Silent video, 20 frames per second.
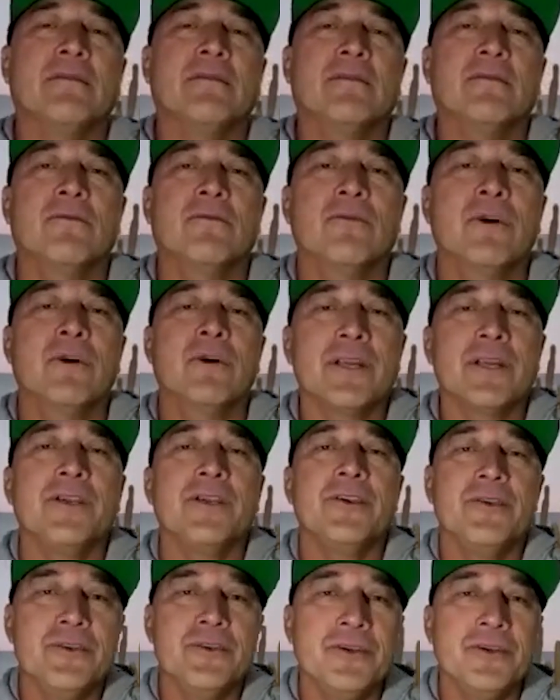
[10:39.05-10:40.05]
What do
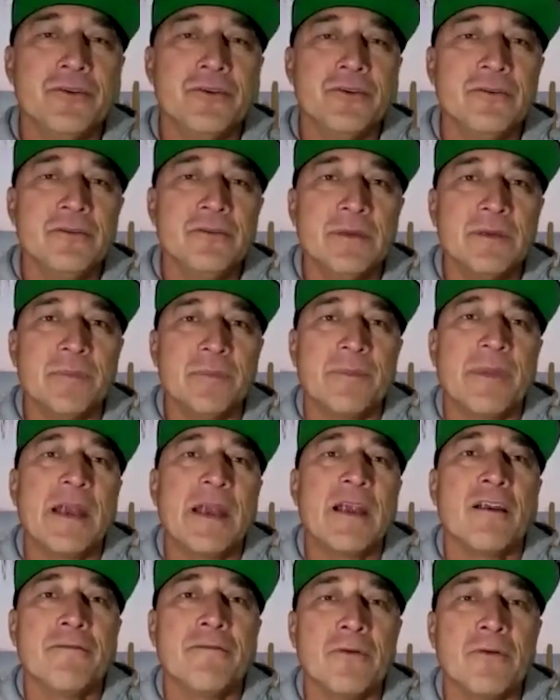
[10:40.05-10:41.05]
you do to
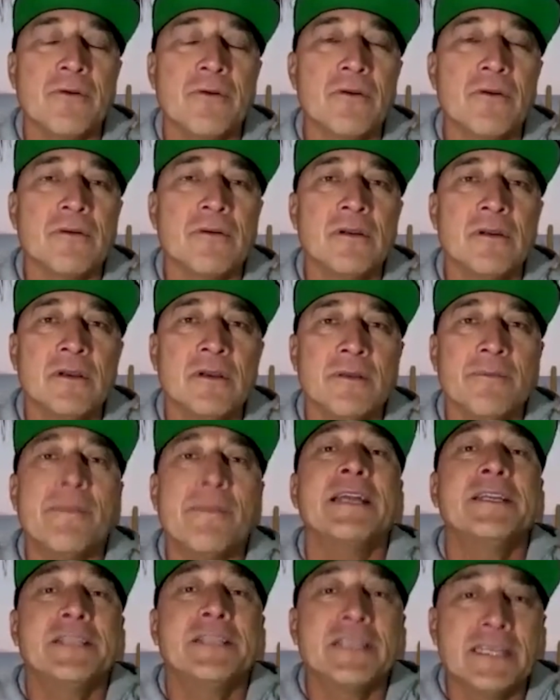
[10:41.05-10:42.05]
prepare for
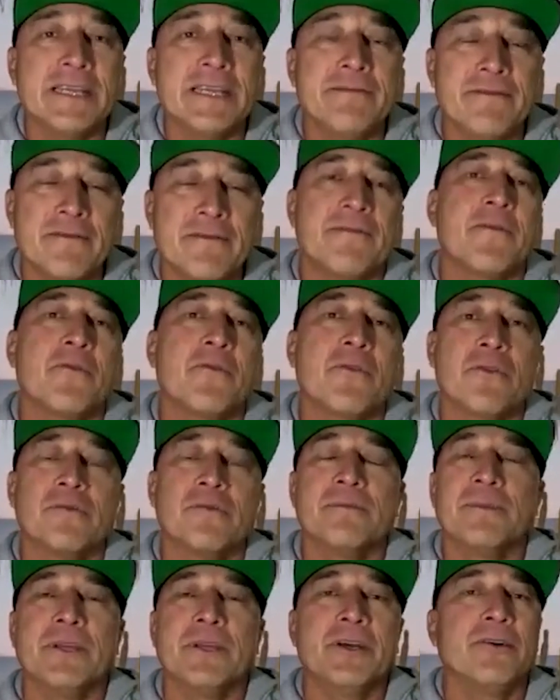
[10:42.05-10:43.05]
mentally for,
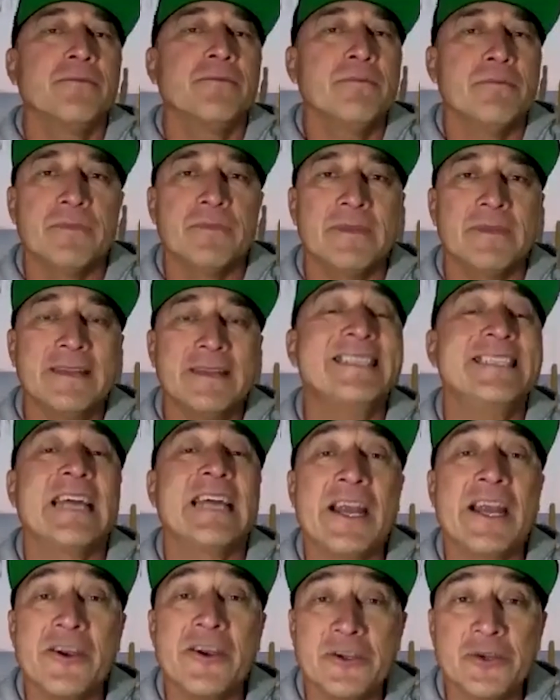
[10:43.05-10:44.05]
the
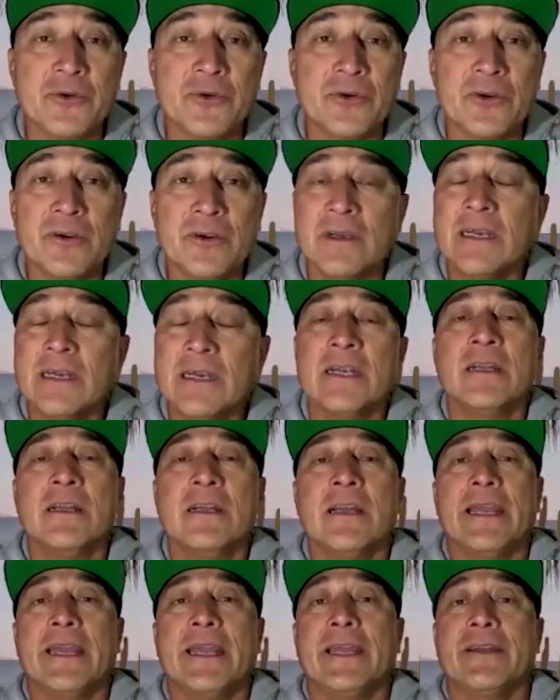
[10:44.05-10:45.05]
entire tour
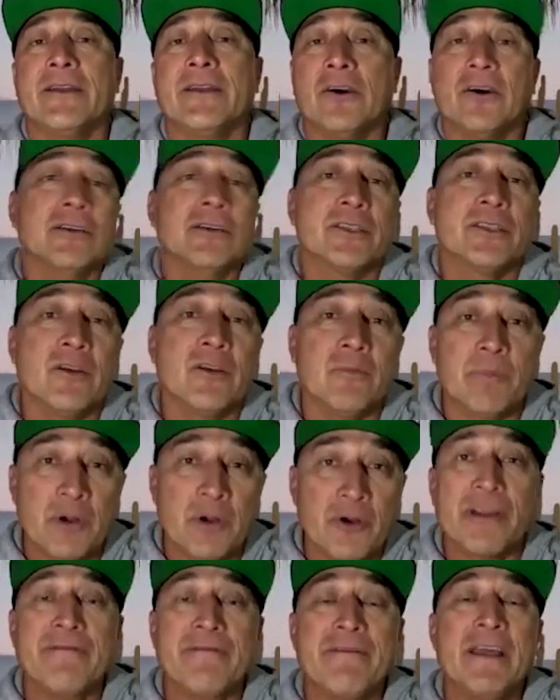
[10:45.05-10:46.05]
and also
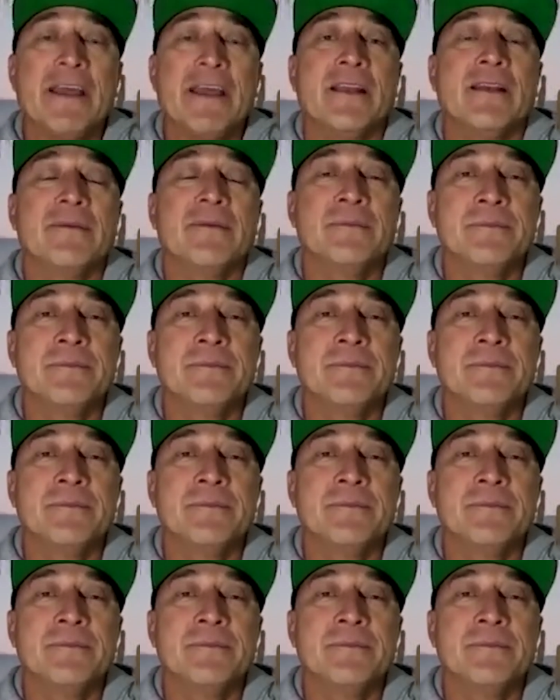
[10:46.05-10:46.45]
per event?